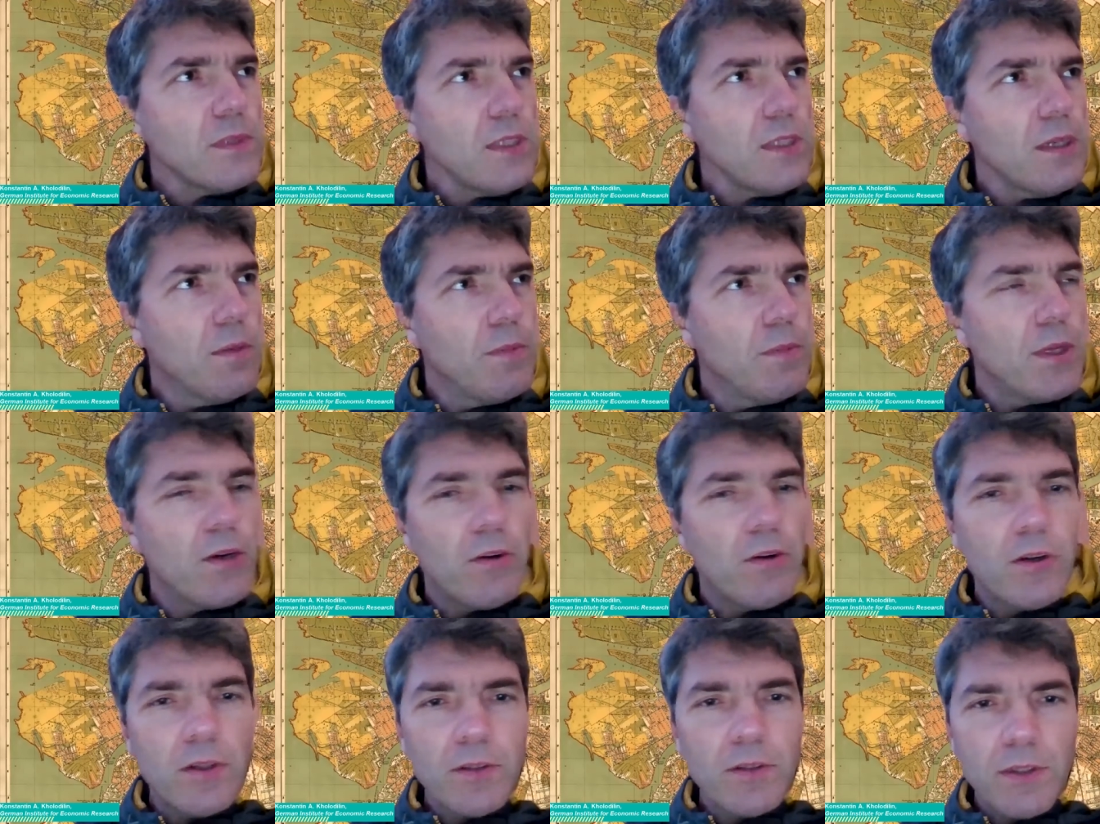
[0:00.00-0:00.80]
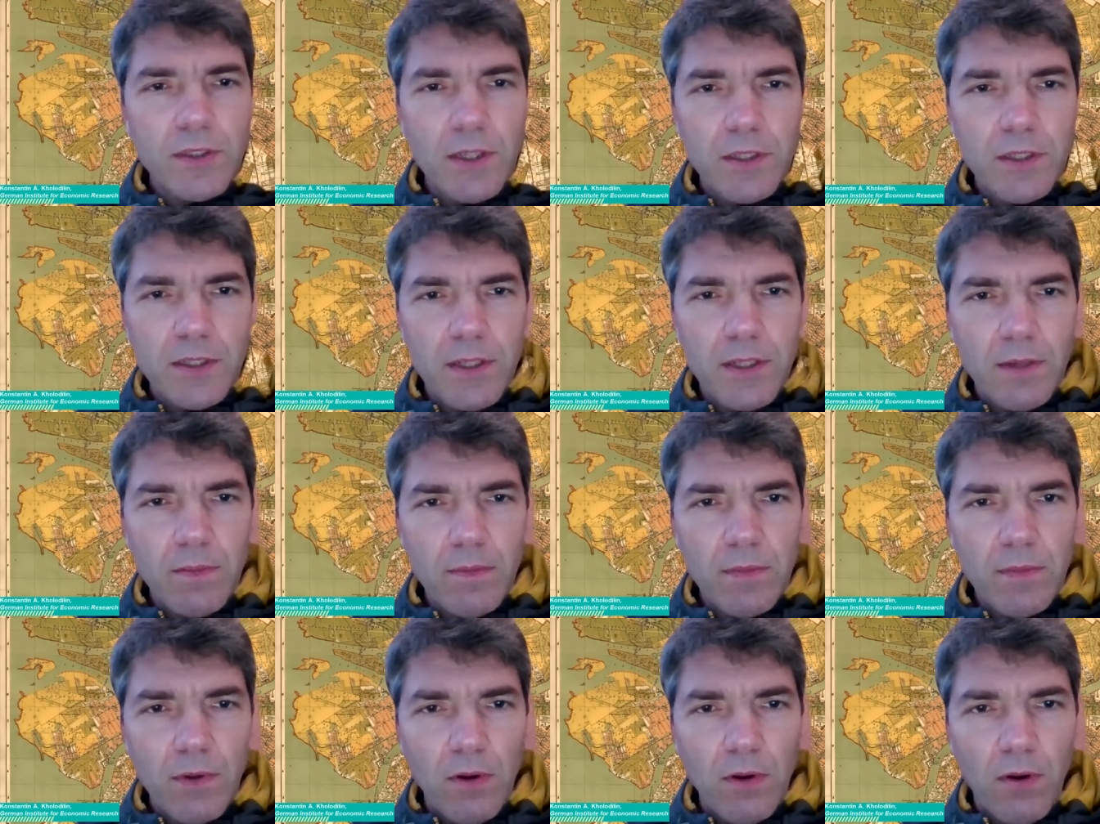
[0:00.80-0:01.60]
mirror
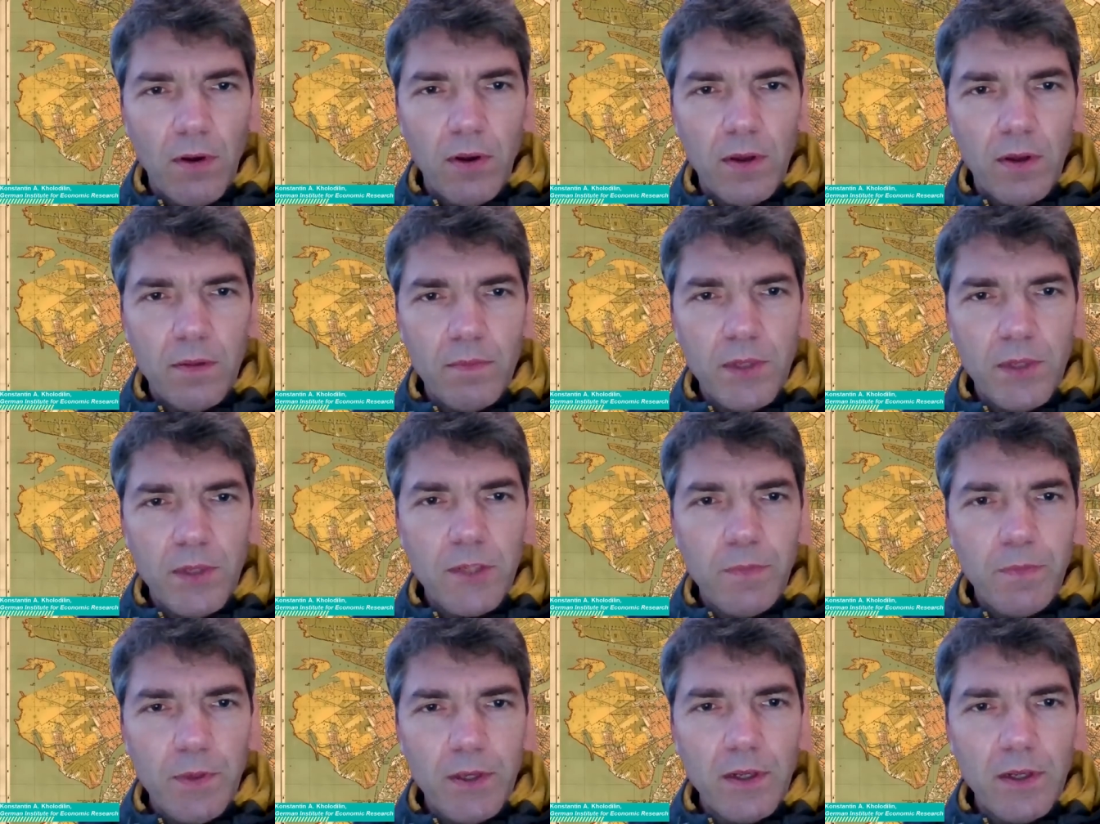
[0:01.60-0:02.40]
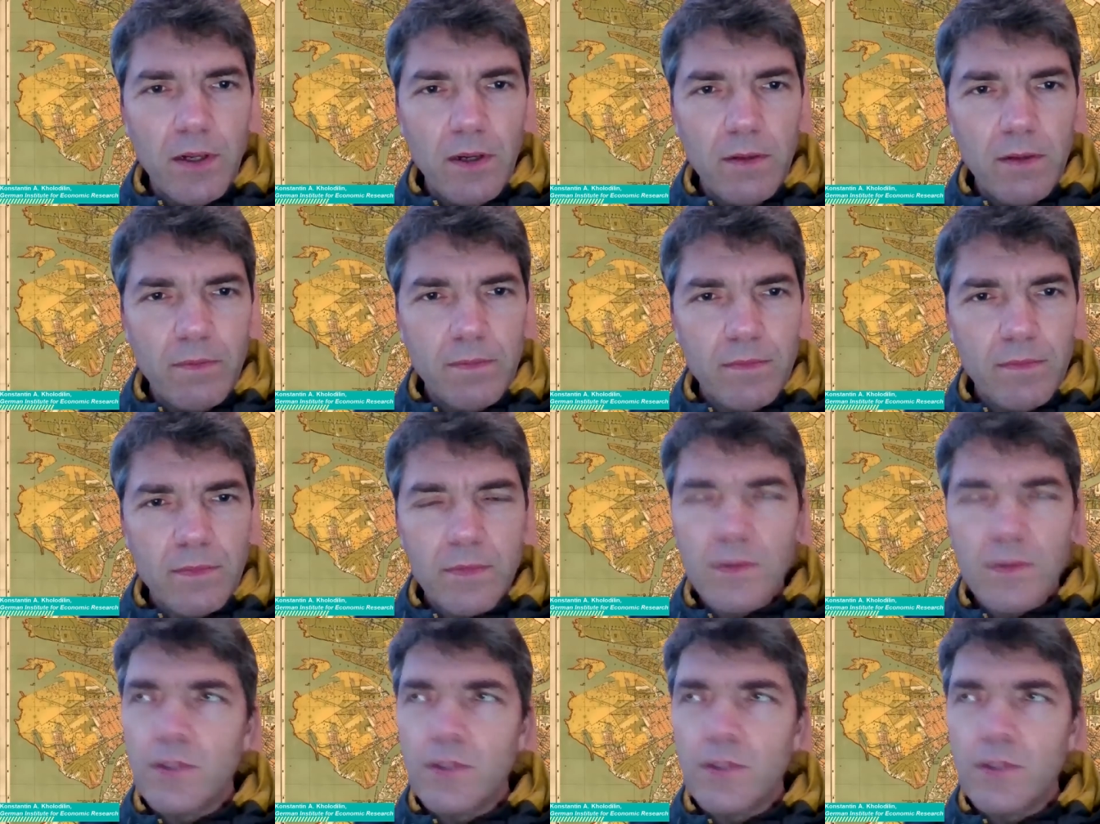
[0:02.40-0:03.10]
system, or Mietspiegel. So